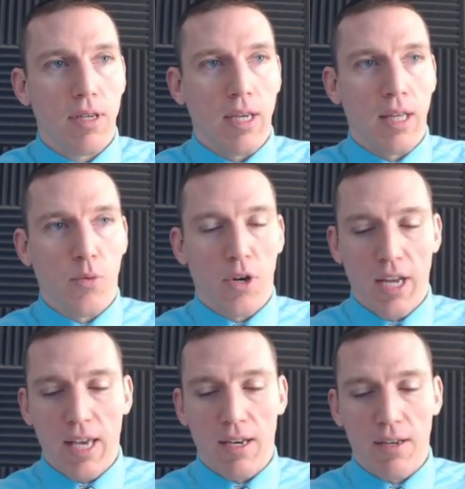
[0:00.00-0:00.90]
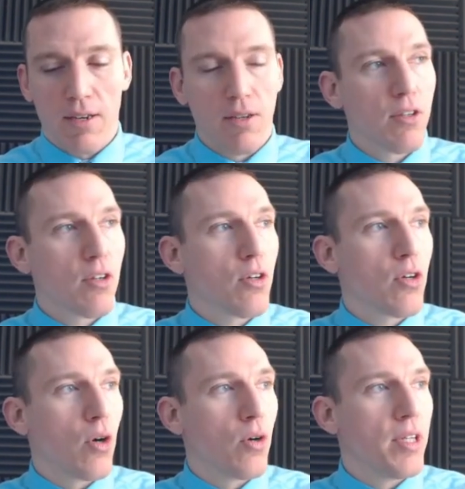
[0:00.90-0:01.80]
And then we're going to hit
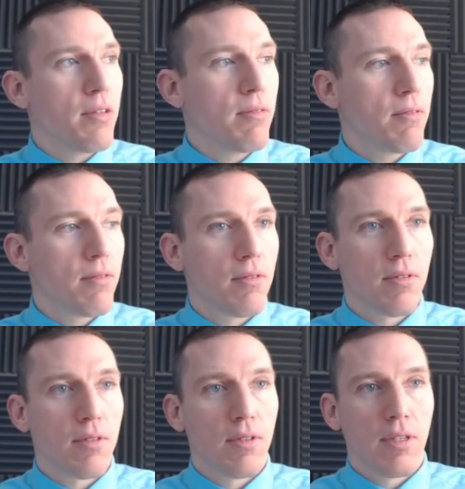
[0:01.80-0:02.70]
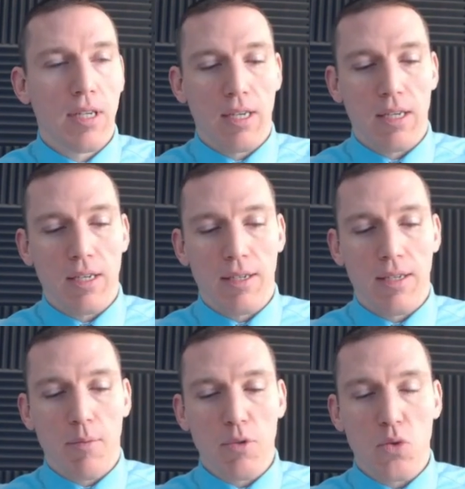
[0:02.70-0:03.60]
colon
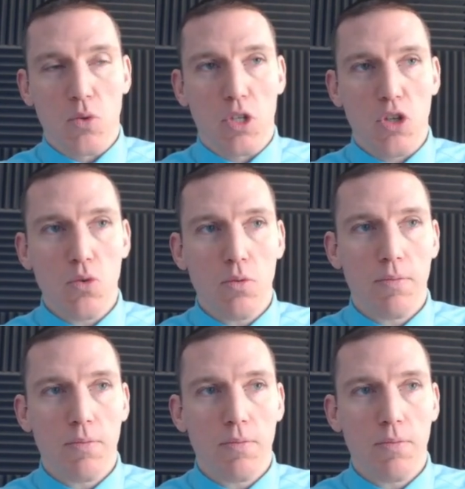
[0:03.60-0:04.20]
WQ to